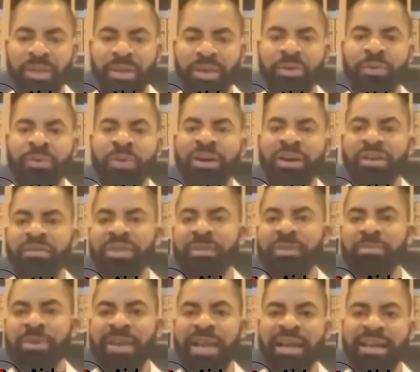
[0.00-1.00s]
You know, one of
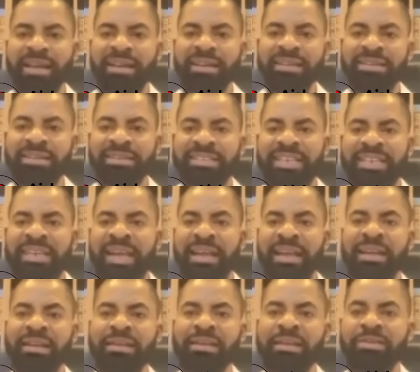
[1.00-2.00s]
the mother said
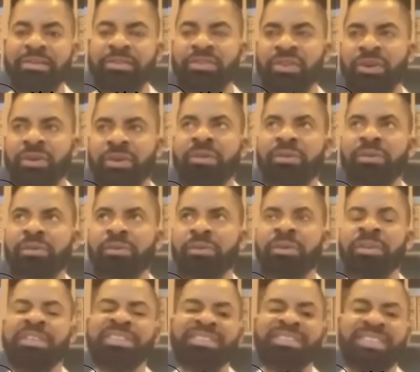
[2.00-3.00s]
that the son
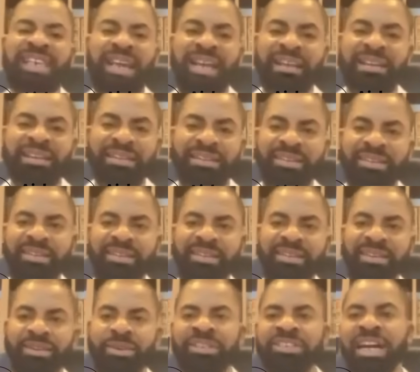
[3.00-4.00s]
is 10,
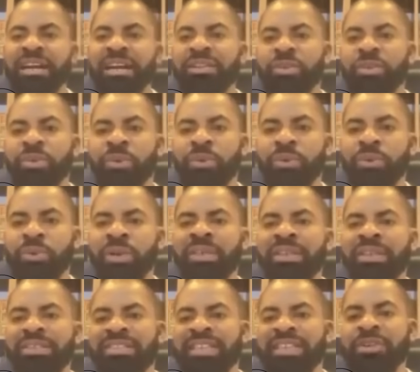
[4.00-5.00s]
contrary to
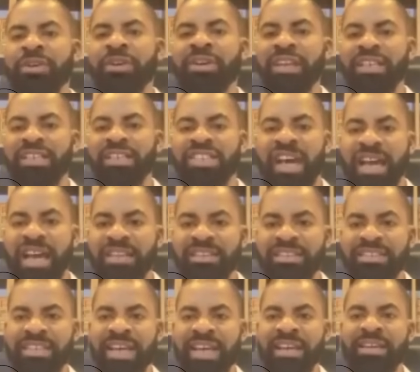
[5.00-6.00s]
what they said on the
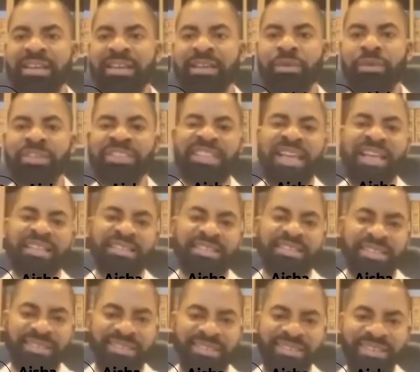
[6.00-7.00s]
charge that he was
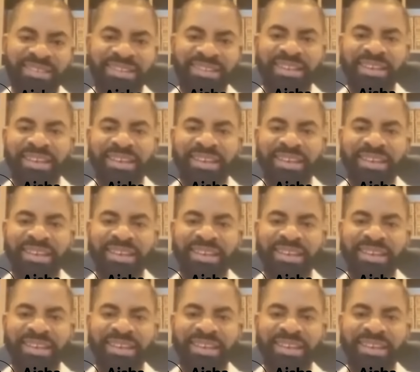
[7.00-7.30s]
13.